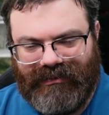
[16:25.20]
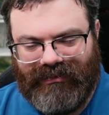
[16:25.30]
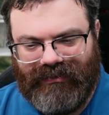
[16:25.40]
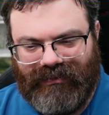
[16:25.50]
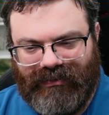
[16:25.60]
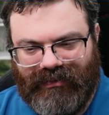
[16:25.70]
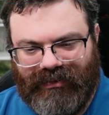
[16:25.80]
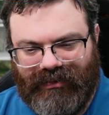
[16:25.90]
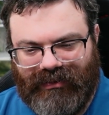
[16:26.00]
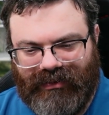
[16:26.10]

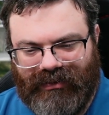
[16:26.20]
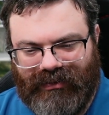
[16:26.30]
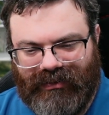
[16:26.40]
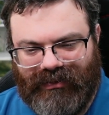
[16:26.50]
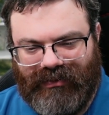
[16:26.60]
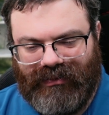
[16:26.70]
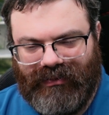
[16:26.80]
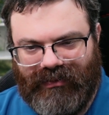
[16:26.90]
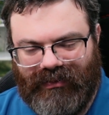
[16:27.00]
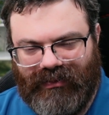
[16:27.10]

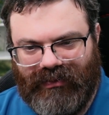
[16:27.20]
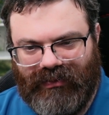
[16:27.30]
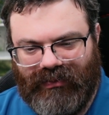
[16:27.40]
(no one is talking)